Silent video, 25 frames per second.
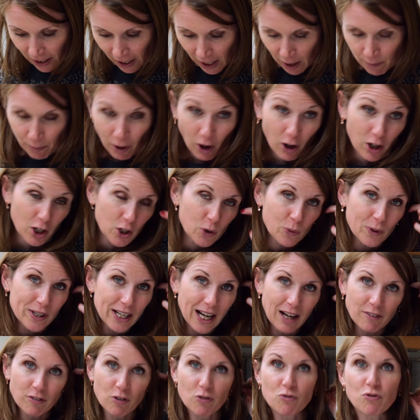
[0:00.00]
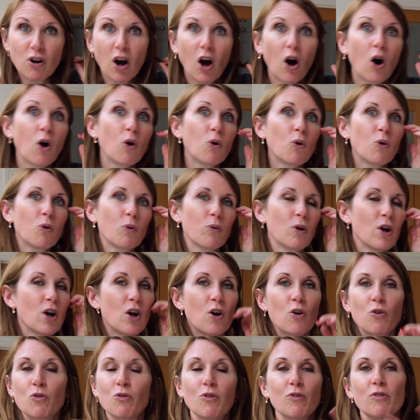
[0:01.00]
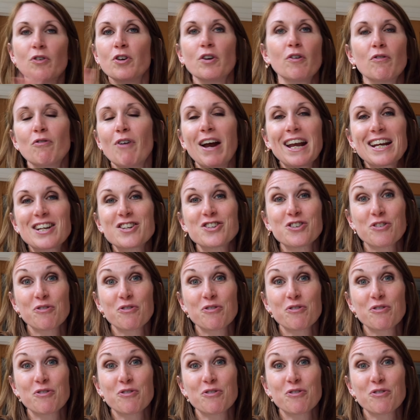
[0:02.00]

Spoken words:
Harlequin have a whole range